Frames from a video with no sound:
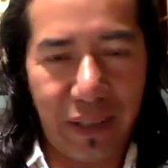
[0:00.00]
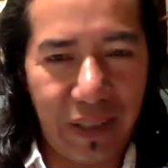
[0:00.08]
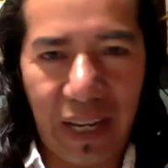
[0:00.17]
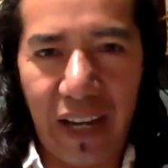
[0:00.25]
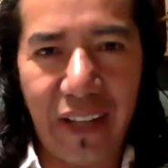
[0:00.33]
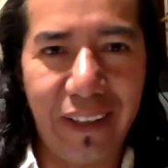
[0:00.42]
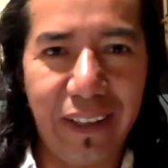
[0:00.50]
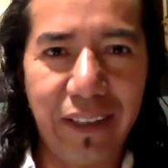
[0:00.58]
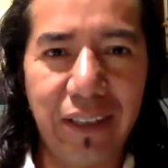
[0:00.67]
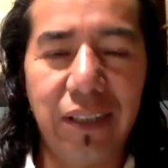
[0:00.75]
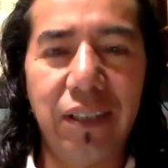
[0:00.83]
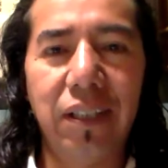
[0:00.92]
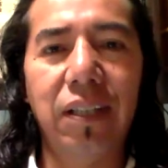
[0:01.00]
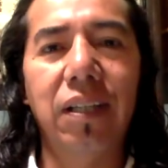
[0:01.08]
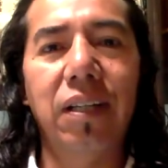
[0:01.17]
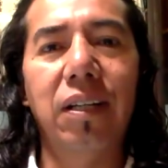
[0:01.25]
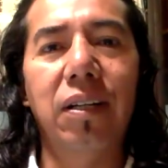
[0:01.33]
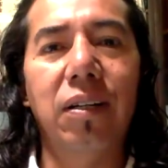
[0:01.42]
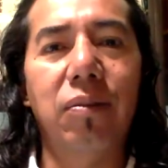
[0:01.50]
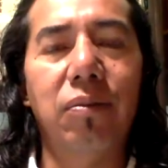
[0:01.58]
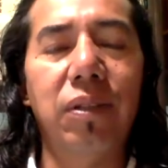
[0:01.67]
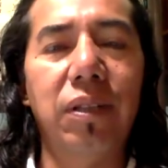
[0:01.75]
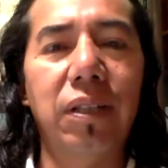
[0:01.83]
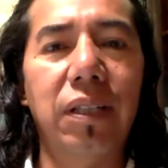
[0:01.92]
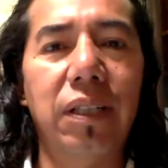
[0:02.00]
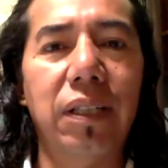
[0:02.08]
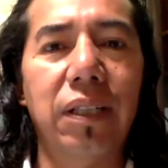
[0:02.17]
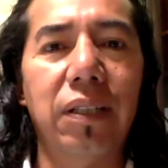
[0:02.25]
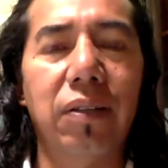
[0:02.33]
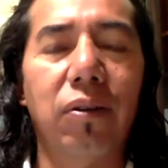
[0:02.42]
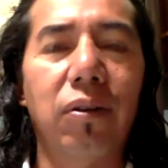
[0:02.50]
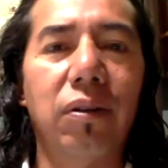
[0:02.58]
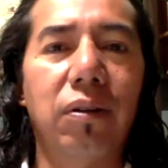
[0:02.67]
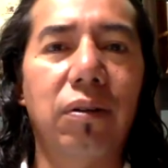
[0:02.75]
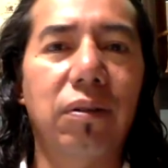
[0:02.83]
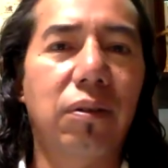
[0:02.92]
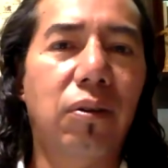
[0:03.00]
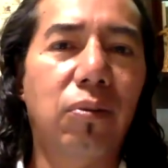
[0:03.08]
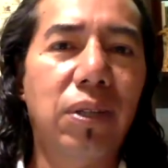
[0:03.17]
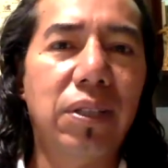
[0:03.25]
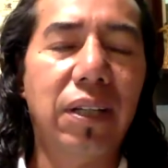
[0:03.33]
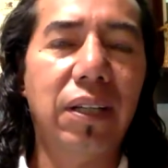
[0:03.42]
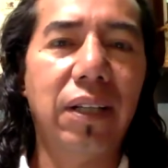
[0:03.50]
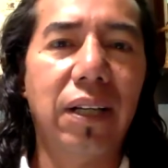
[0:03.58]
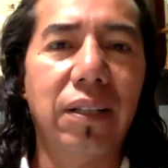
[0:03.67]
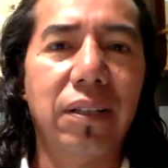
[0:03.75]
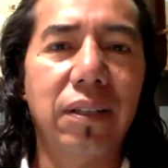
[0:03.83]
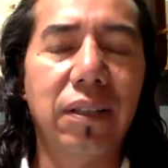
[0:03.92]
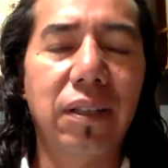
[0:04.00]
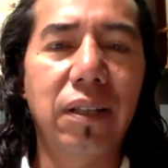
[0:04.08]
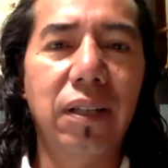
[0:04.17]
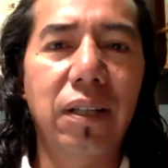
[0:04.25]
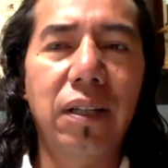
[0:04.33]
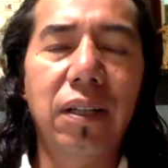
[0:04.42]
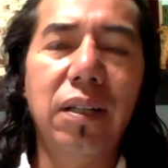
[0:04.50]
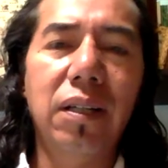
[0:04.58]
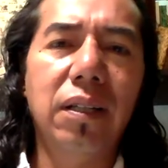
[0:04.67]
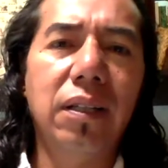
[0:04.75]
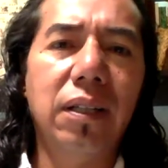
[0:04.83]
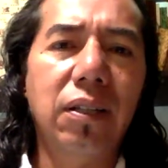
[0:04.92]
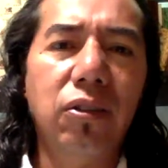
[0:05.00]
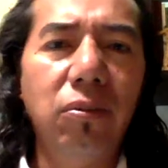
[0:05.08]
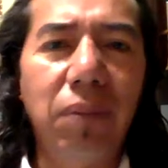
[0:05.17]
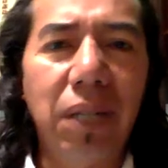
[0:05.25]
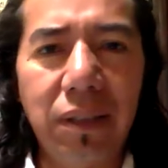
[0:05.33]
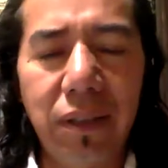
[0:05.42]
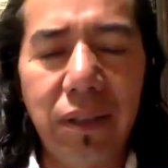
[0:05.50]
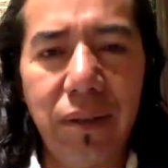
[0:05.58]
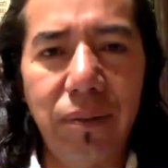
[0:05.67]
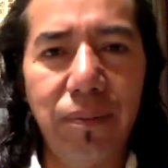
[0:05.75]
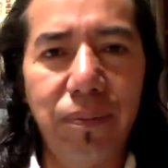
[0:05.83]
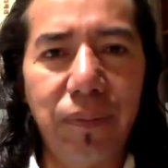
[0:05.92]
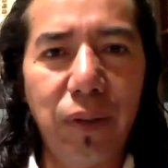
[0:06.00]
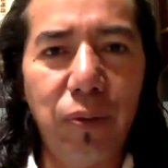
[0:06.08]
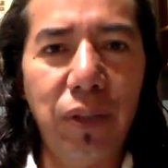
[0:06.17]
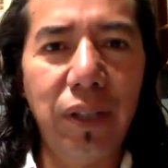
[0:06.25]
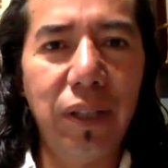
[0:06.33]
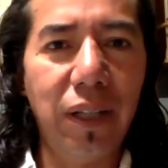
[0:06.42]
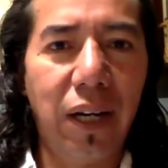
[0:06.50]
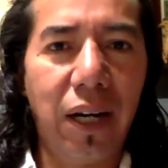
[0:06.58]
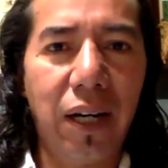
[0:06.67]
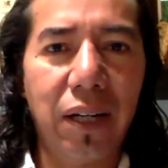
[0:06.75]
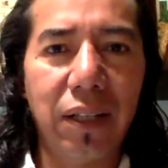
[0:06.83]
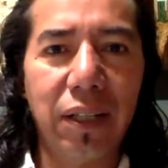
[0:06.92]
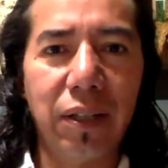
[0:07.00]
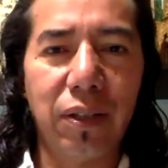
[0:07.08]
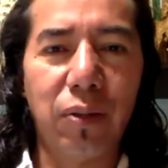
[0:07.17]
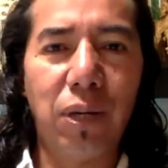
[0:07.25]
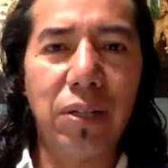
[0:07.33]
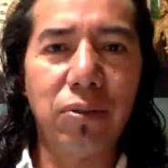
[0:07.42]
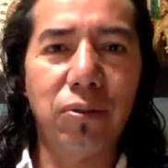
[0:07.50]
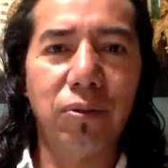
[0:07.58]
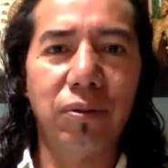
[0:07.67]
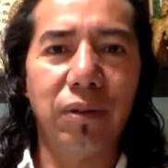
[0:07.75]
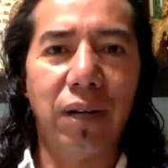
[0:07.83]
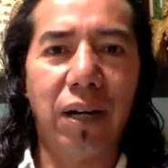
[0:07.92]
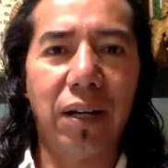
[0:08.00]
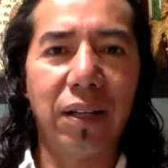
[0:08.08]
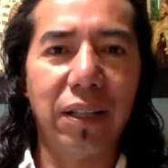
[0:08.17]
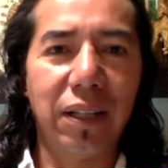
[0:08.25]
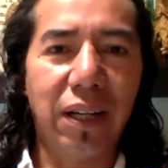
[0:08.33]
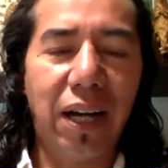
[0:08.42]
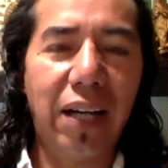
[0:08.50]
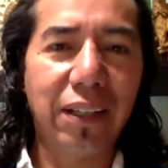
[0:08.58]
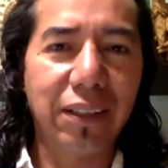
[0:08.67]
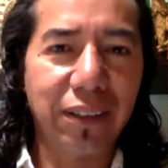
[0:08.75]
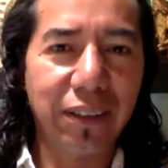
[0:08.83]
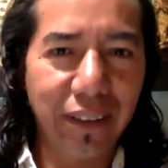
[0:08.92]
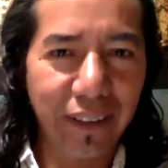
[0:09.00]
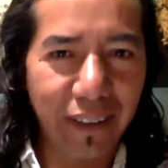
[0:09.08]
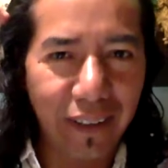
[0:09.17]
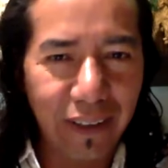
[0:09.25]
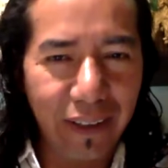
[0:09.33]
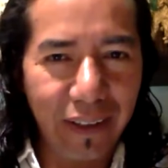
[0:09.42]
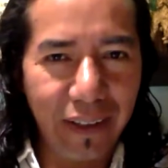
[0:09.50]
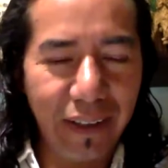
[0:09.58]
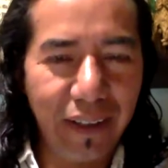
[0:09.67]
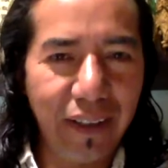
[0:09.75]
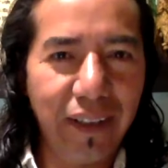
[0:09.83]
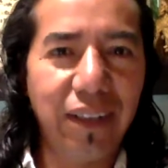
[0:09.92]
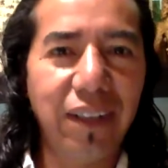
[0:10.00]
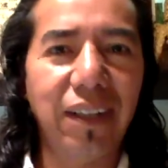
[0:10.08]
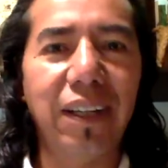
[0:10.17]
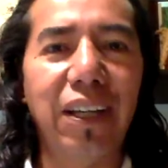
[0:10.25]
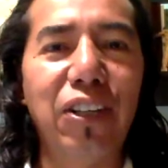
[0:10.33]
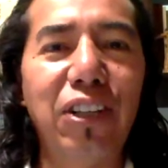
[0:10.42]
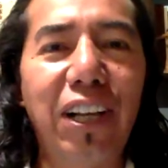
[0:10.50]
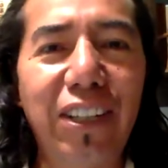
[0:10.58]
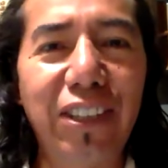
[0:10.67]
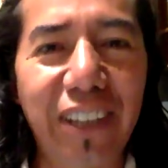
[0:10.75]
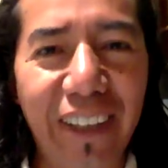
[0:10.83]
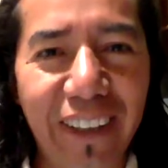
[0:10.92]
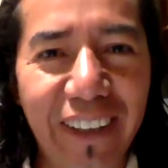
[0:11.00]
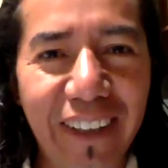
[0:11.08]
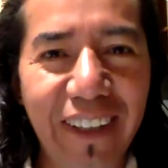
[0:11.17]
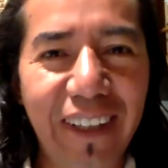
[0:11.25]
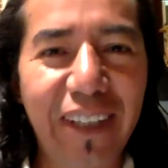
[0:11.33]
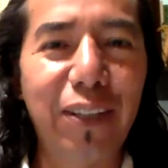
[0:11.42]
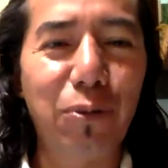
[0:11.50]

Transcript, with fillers: scientists, we all, always say that uh, humans, we are the, the ones who are the highest uh, intelligent in